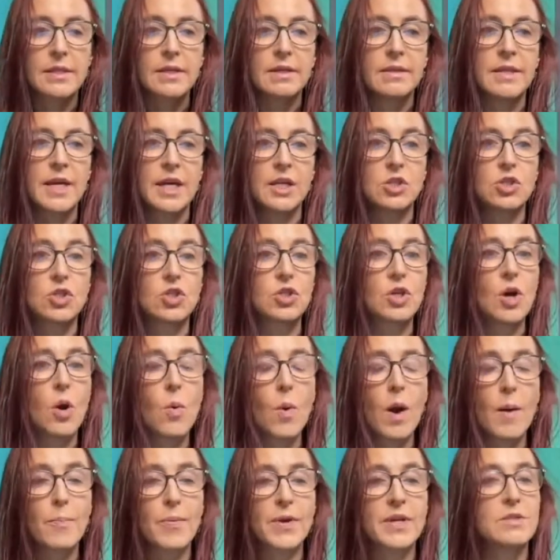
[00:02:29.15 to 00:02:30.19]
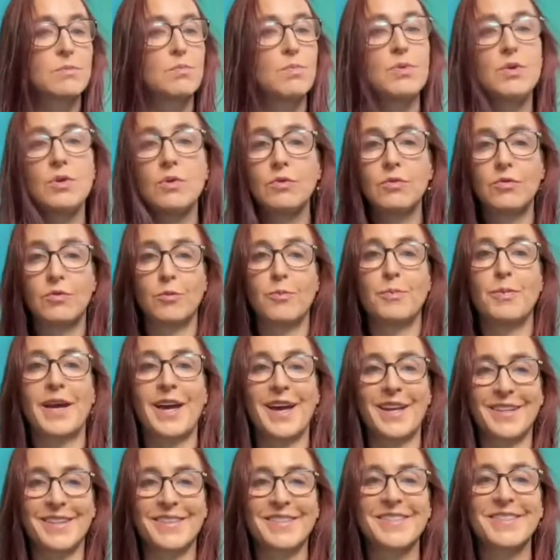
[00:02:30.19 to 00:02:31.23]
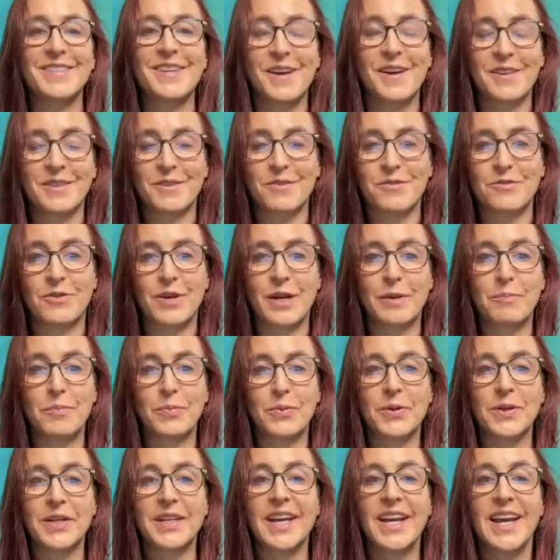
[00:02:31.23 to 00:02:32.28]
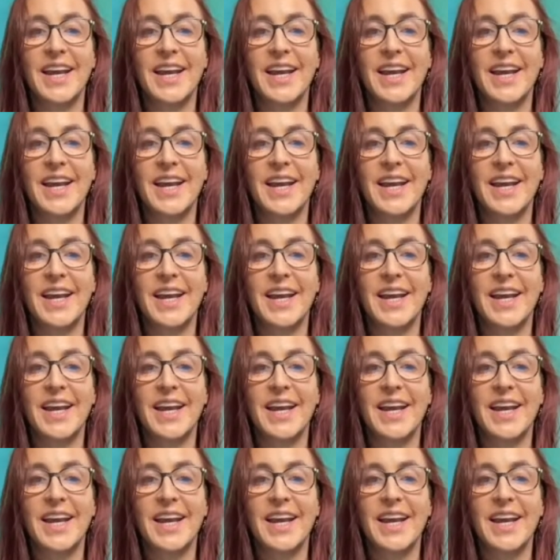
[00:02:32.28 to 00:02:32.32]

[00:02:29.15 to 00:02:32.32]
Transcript: that show up as beautiful patterns on the fretboard.